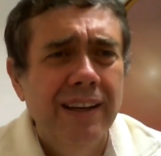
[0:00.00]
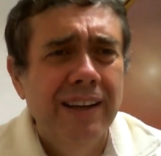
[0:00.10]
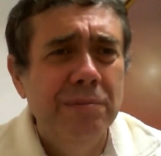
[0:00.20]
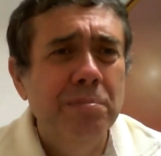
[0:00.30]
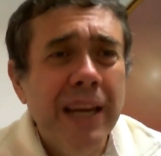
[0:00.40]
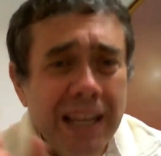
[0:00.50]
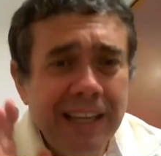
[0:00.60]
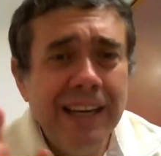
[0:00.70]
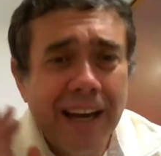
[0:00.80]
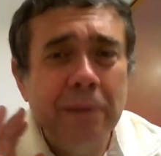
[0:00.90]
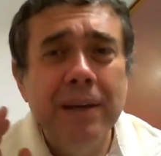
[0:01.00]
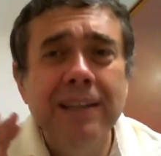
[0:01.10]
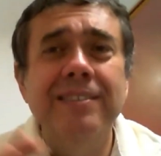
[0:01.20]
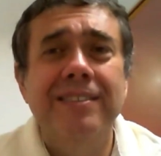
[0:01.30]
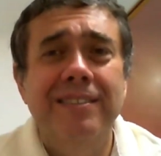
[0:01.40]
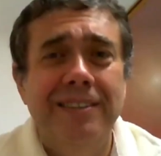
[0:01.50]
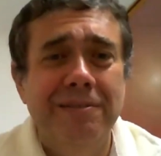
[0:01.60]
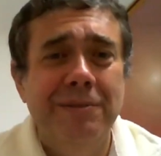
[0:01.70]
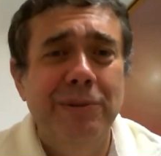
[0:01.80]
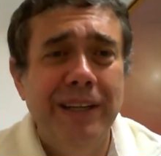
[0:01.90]
And many I missed
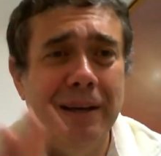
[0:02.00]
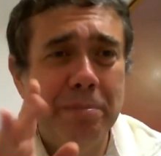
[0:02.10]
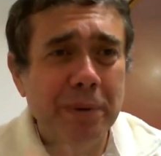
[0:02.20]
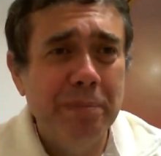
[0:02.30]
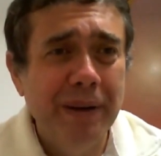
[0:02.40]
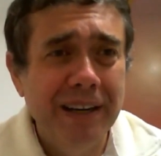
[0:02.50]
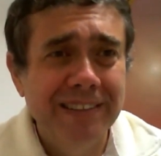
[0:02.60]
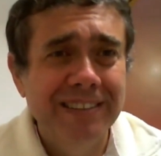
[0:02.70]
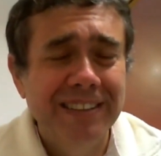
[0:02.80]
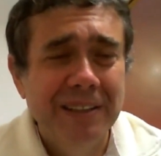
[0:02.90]
when I prepared.